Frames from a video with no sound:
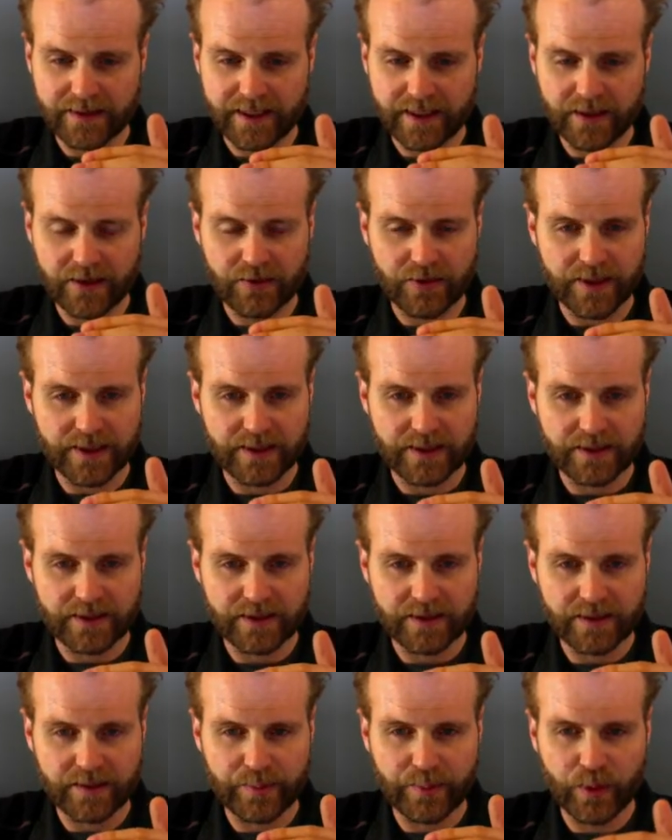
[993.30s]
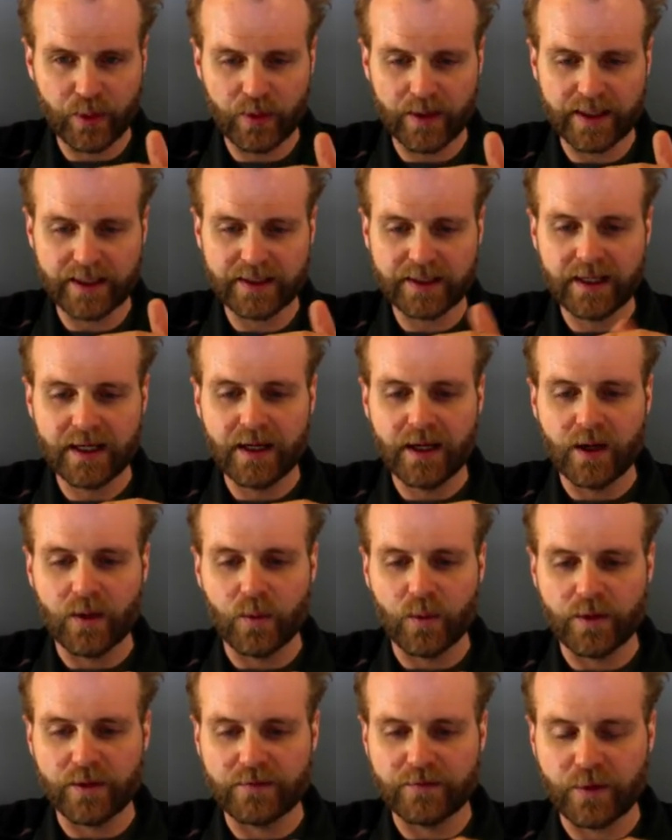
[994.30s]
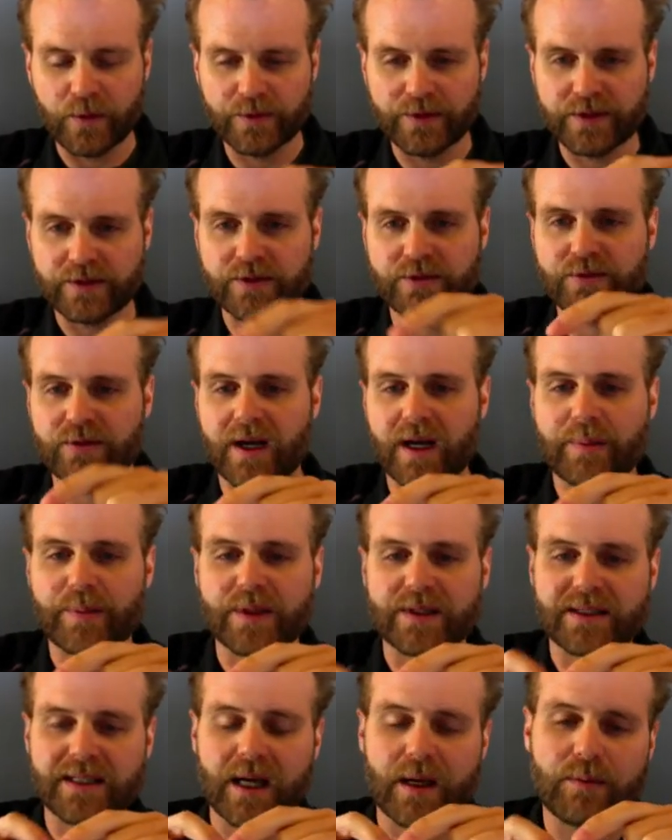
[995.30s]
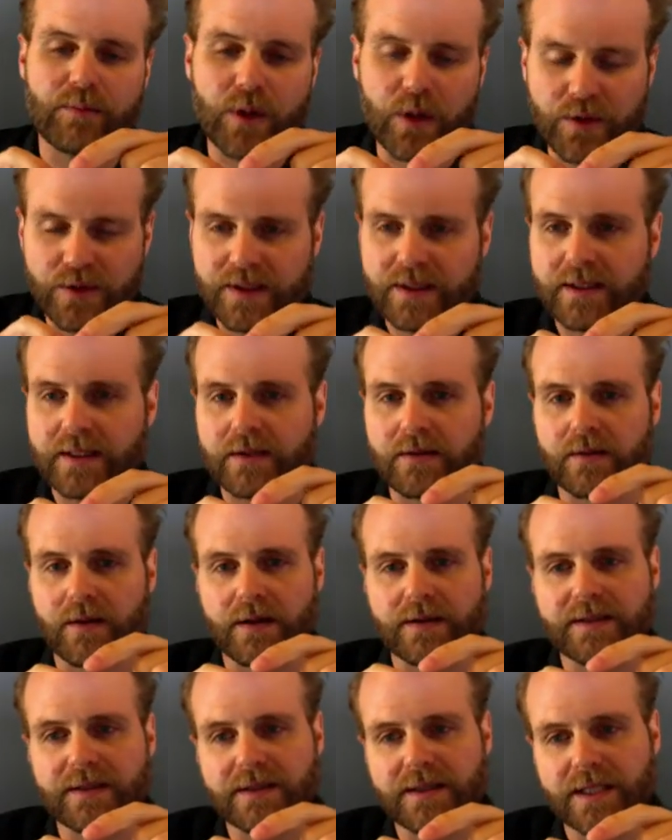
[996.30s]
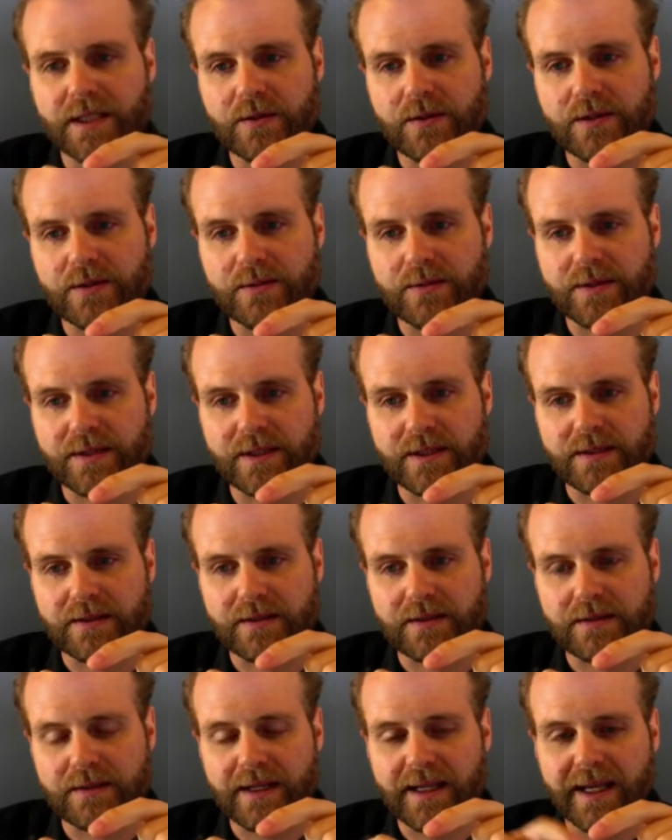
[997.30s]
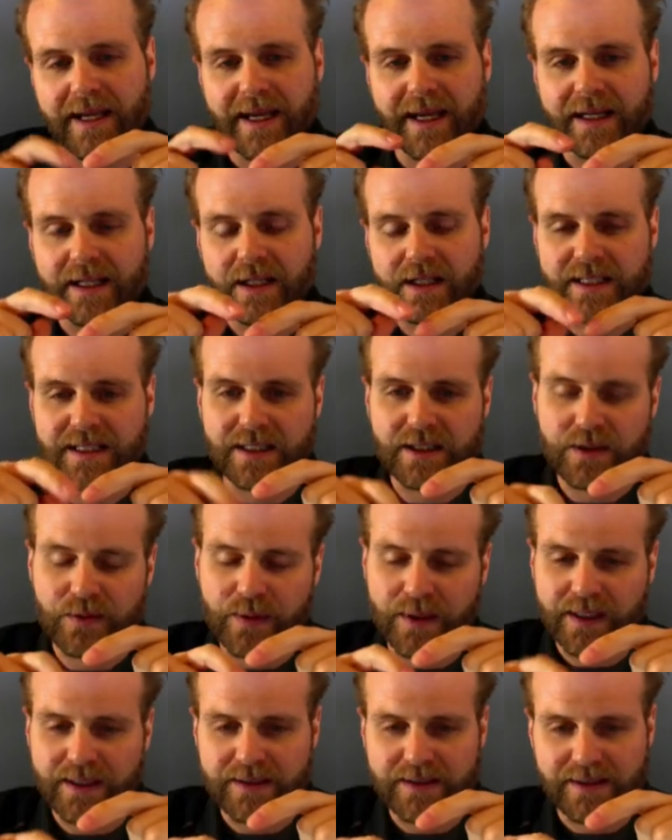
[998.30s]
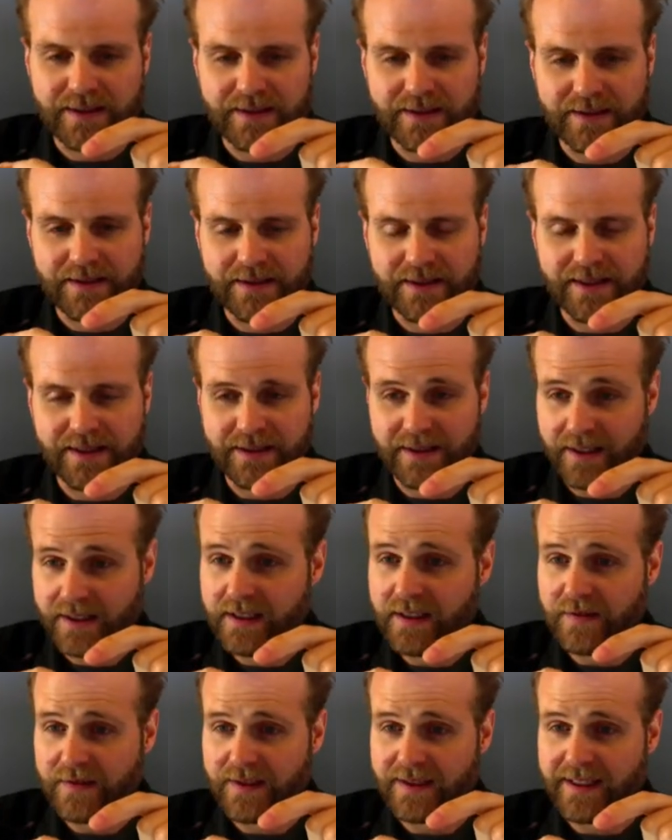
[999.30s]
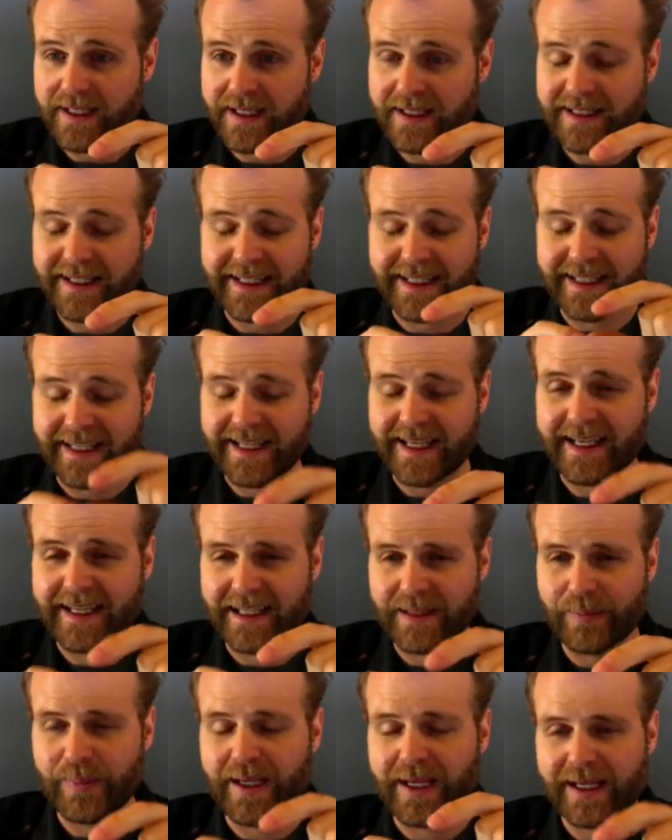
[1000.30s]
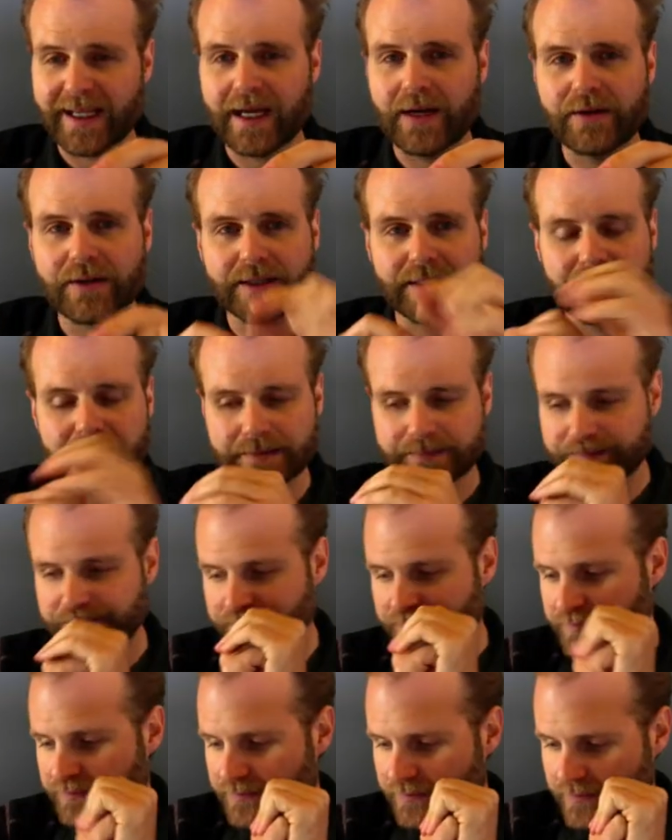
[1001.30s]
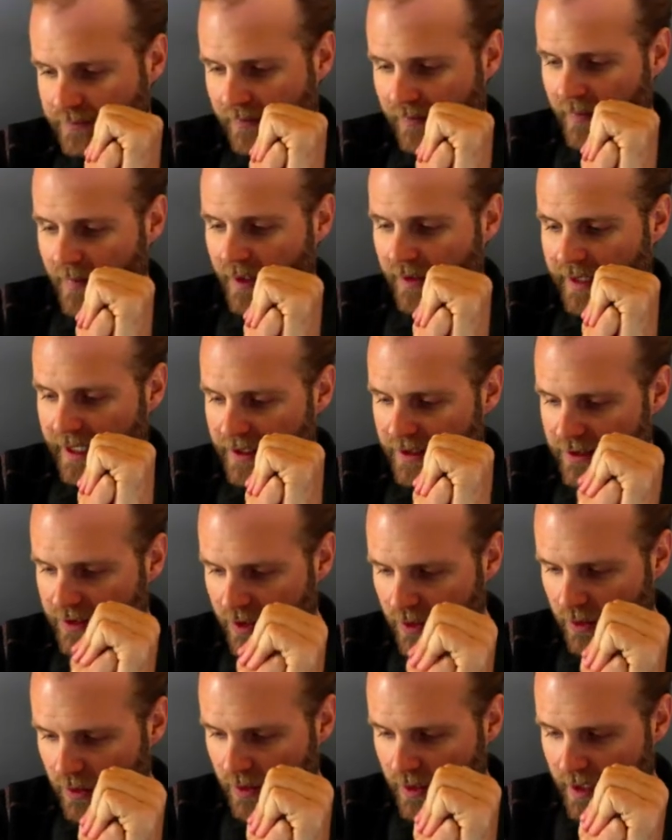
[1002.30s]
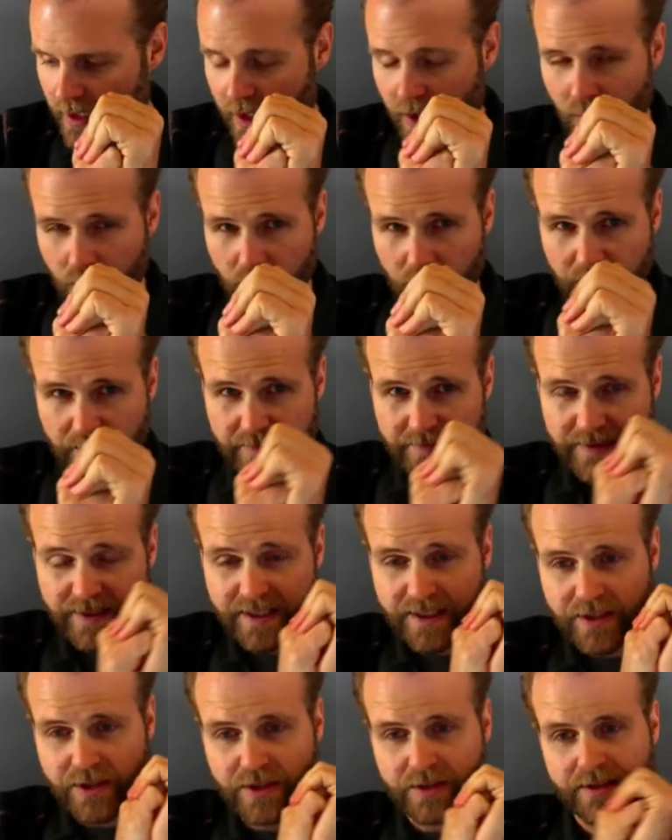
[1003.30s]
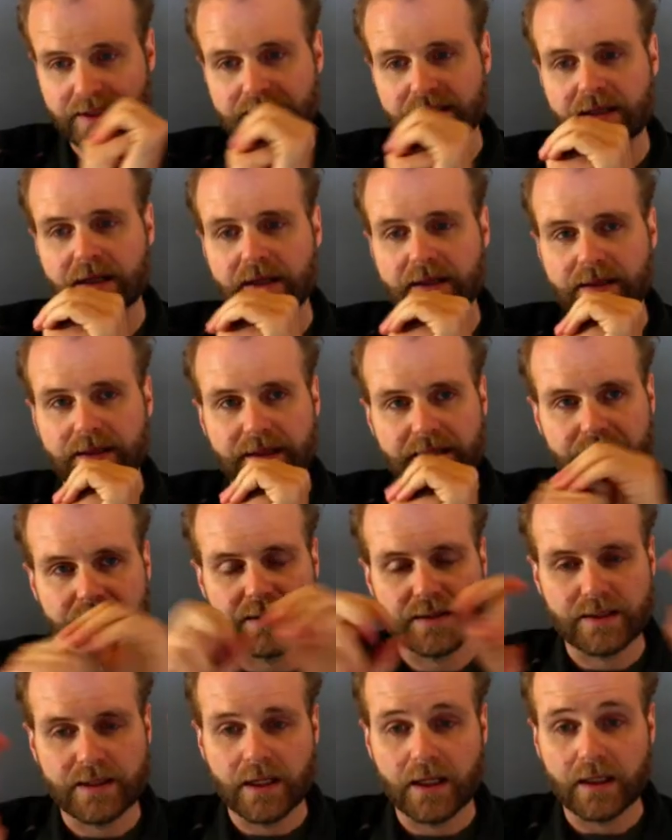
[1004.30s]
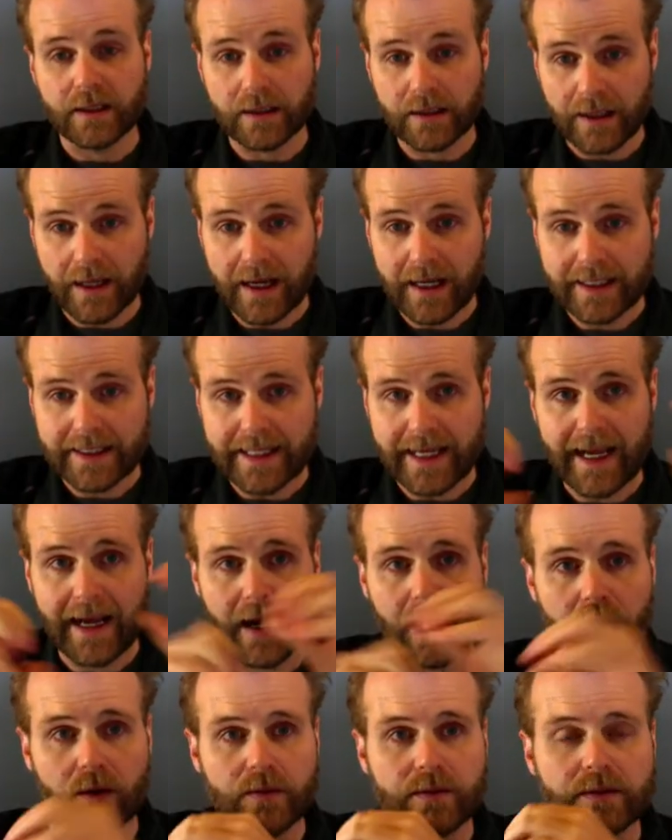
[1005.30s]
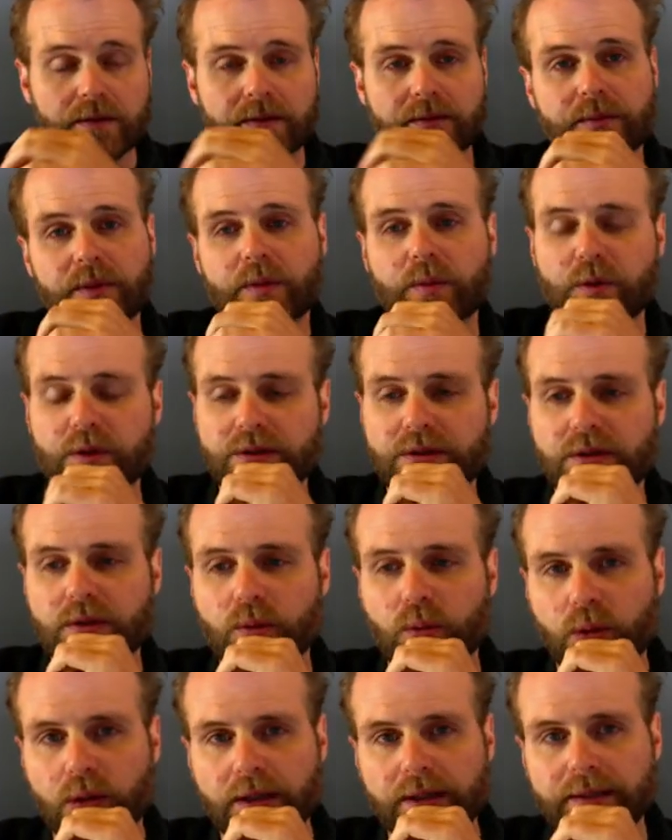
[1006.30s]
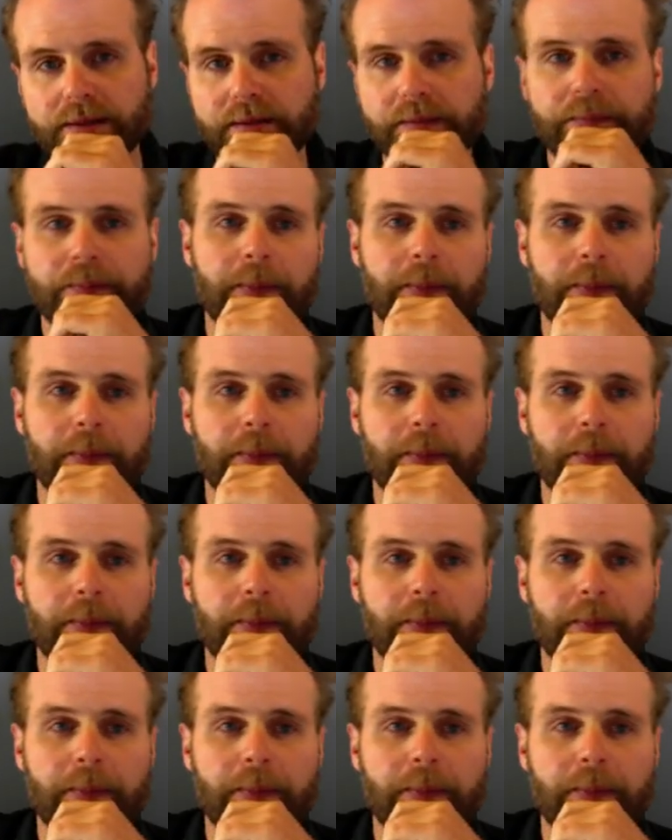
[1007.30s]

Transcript: increases to the point where the voltage drop is now mostly across a series resistor and it gets into a conductive state and it can't get back out again. Okay, so what we've essentially done is locked out memristor 1,